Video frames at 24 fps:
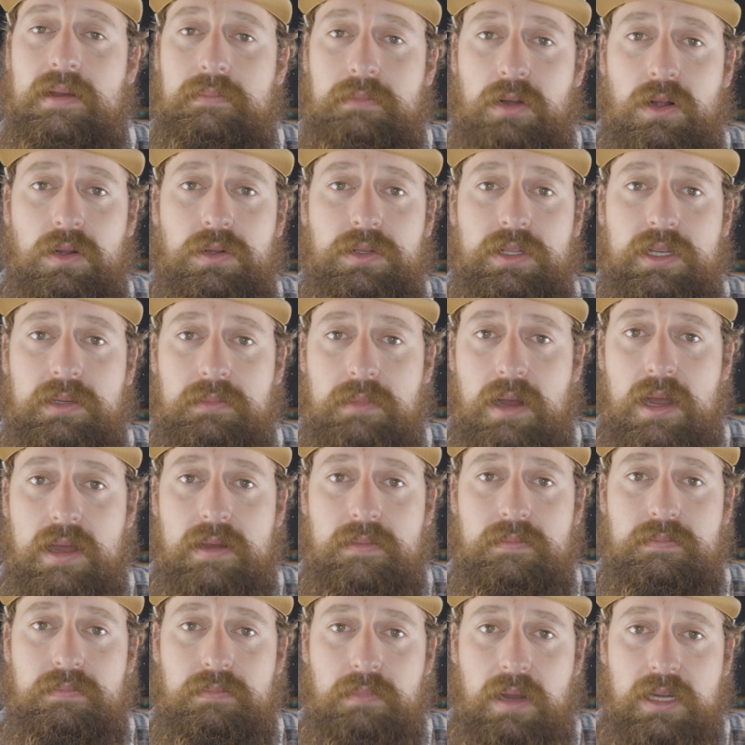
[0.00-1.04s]
I'm holding
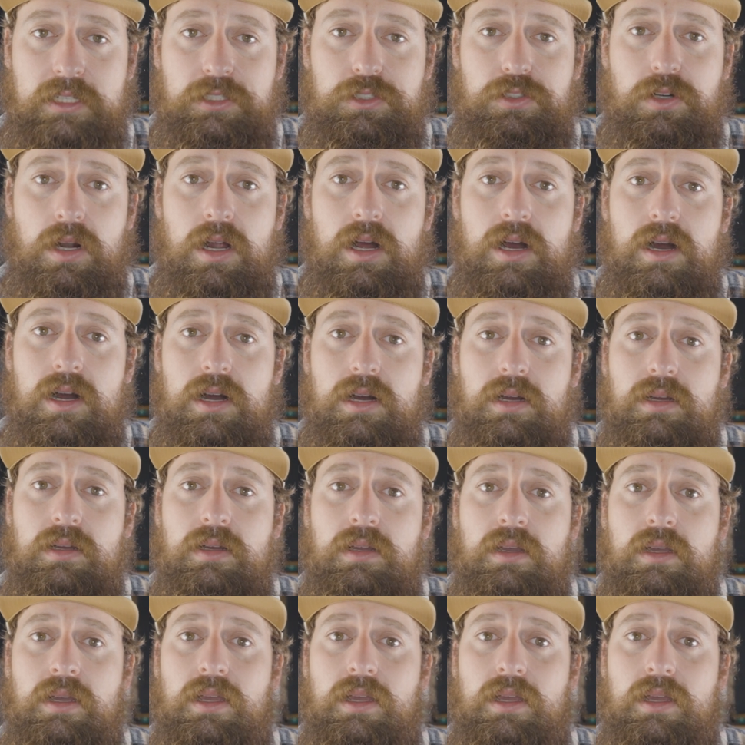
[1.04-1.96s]
my draw.